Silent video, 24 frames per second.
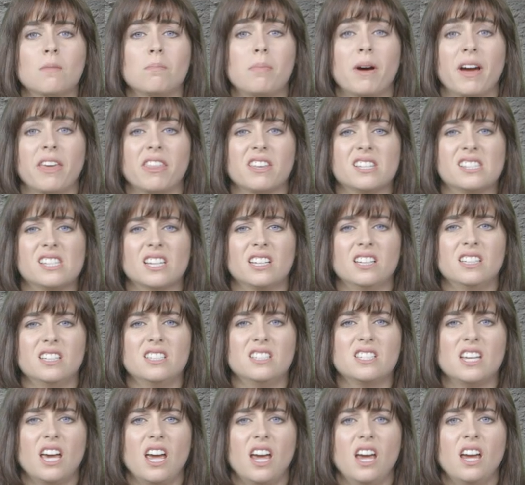By the second
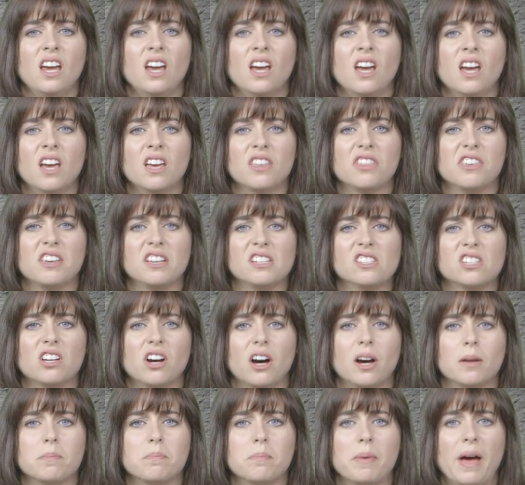day, things
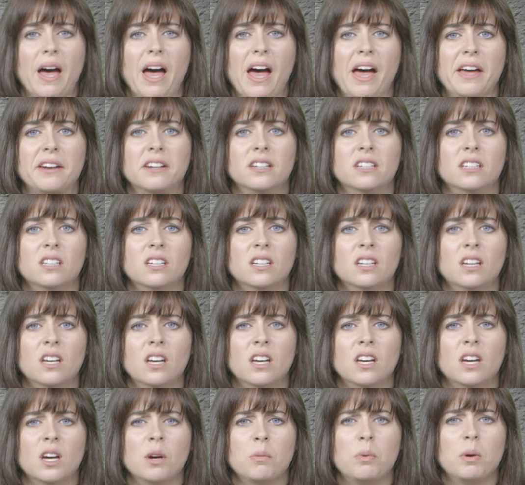got bad.
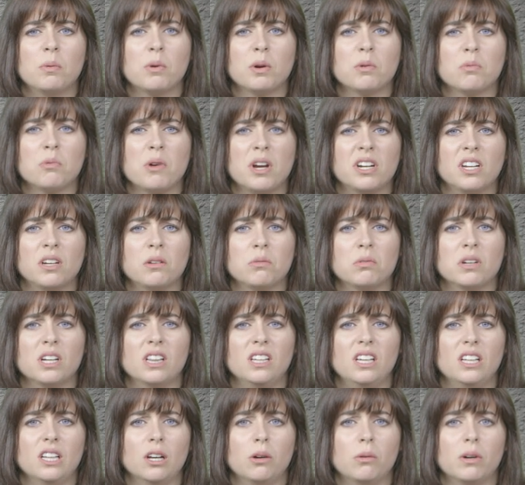We were running really
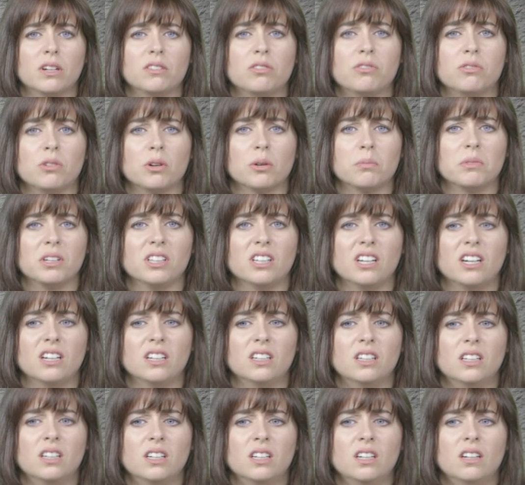low on formula.
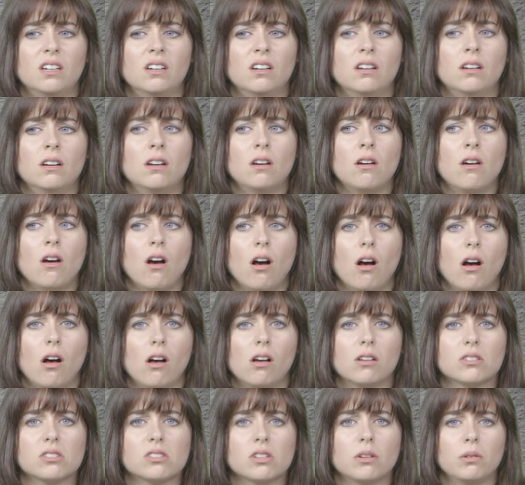
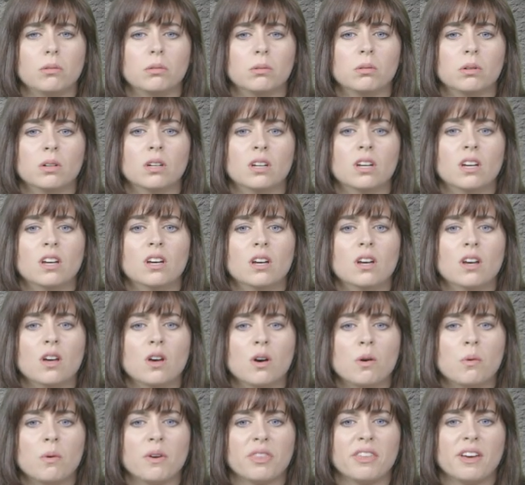Also,
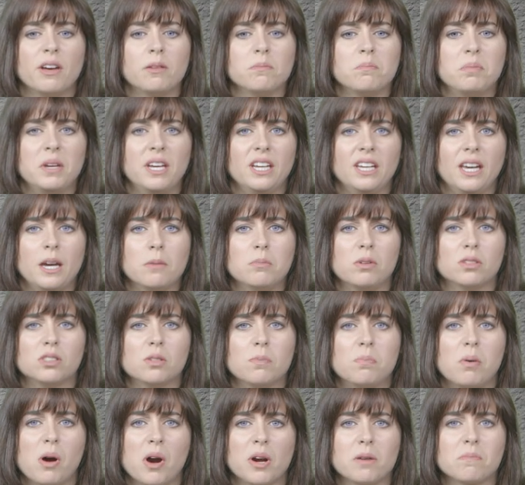without being able to
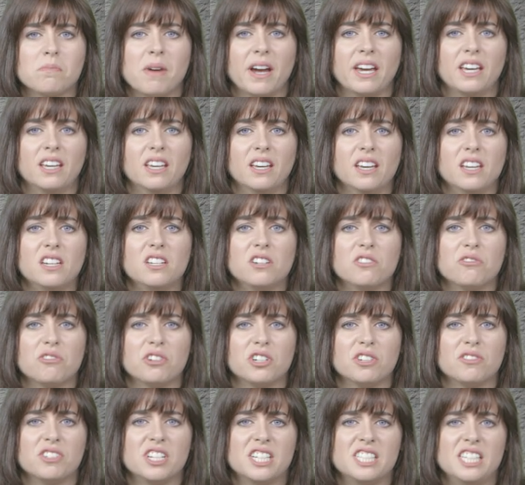park my kid in front
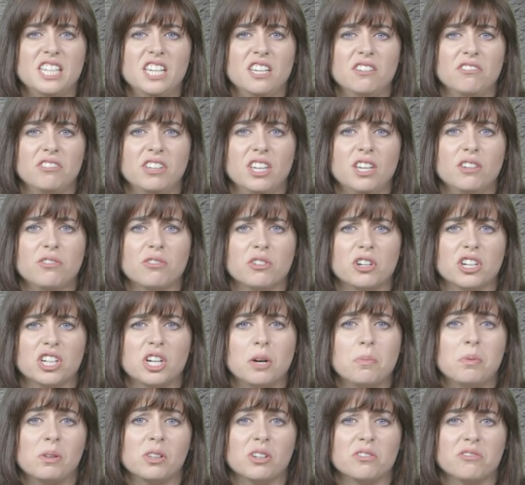of the TV for a
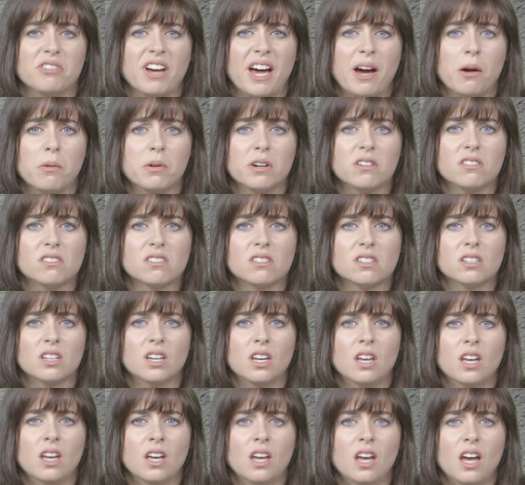couple of hours,
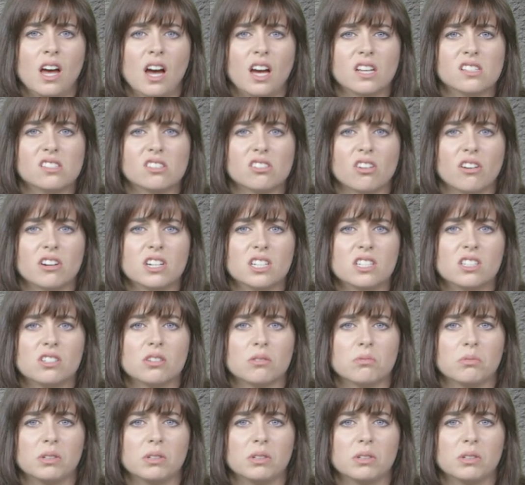I started to